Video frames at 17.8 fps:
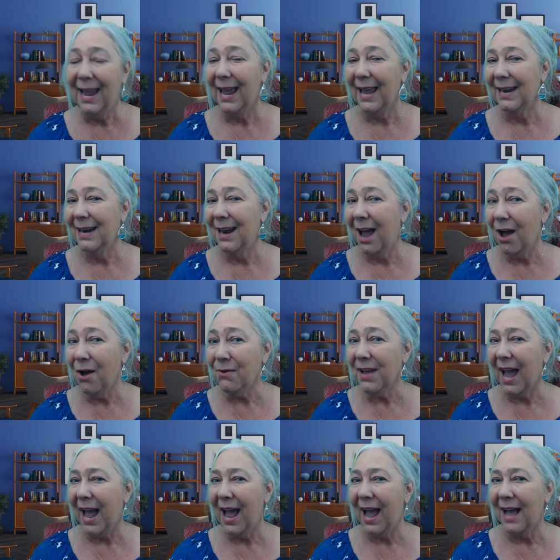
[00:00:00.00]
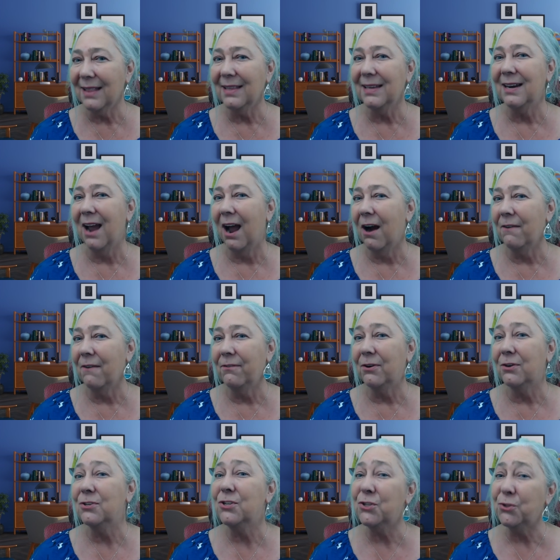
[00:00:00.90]
and Oak Island
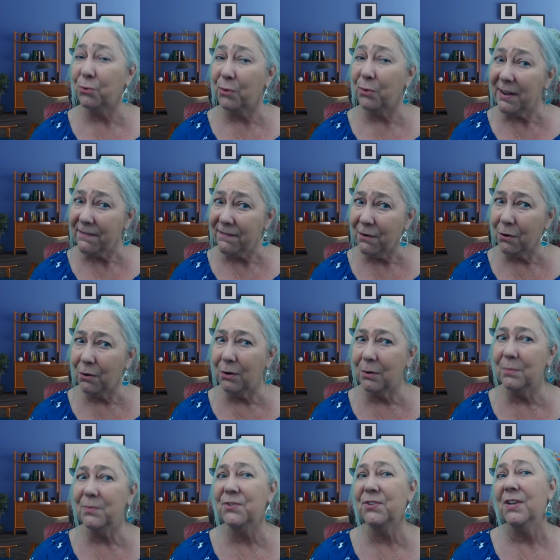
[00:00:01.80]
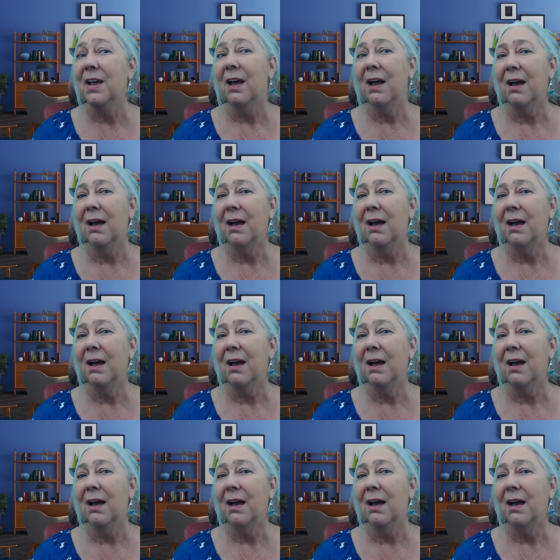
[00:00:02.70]
offers three forms